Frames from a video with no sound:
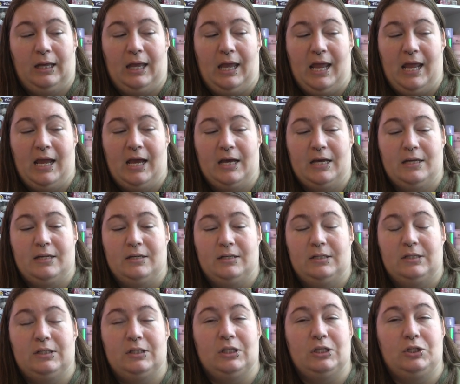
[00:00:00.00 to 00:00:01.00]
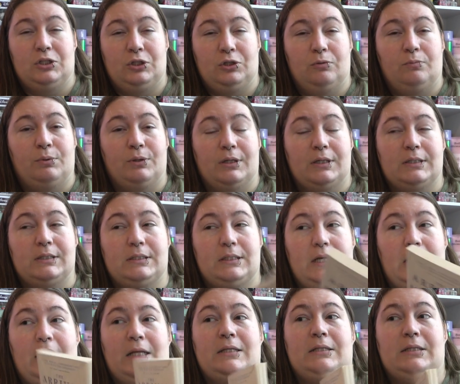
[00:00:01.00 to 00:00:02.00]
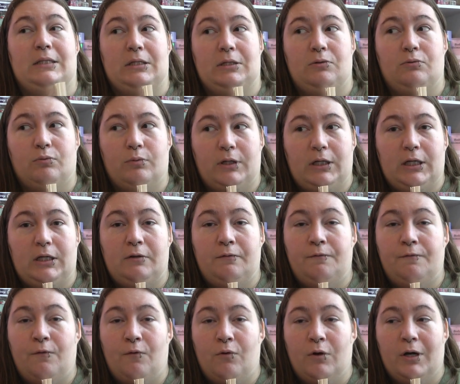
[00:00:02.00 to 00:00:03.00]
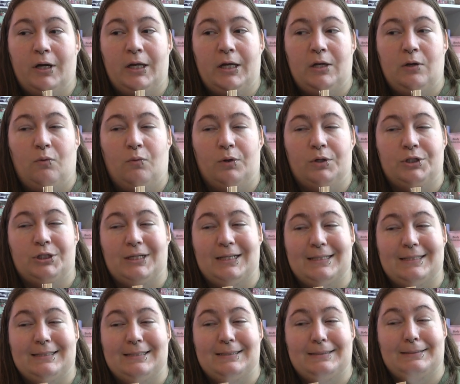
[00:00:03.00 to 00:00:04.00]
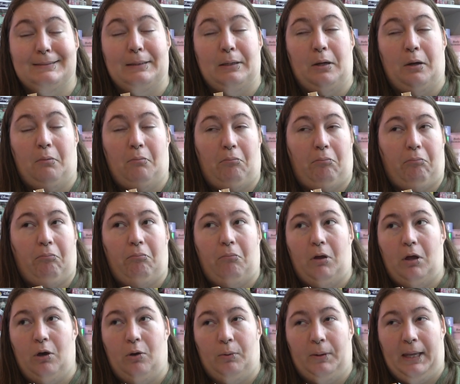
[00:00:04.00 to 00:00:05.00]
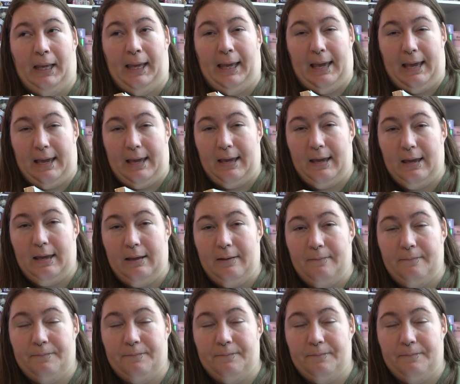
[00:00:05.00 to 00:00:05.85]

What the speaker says: And the 2 books that I did read for it were just okay.